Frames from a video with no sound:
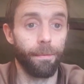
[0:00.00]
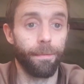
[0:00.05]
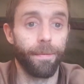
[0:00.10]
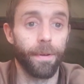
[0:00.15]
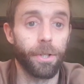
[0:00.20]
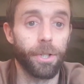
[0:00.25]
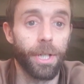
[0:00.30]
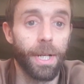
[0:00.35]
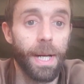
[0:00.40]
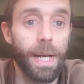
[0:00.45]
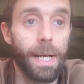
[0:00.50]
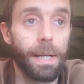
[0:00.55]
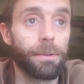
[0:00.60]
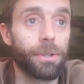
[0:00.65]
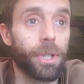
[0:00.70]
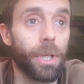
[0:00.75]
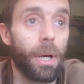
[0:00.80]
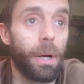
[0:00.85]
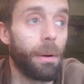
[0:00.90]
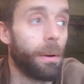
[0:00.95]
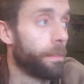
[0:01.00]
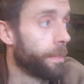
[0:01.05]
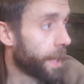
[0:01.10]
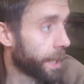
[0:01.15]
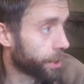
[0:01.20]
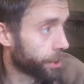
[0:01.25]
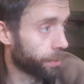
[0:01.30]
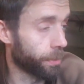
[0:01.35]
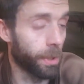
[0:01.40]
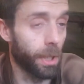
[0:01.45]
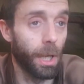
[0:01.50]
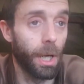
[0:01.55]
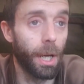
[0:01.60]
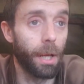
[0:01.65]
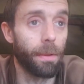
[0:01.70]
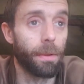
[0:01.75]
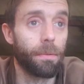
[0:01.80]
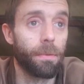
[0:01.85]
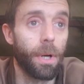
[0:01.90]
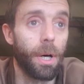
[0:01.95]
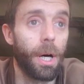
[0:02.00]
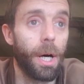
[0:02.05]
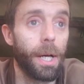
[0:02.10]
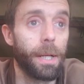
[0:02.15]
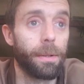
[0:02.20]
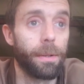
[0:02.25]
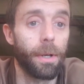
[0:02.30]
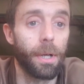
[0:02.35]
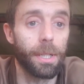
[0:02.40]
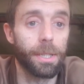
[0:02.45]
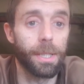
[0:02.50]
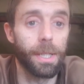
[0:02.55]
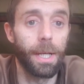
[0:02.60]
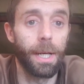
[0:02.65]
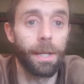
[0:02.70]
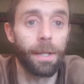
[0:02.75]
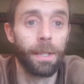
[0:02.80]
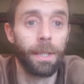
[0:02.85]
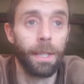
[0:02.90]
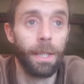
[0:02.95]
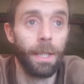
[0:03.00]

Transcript: Fishing out, so I'm next to a guy on the right, nice lad,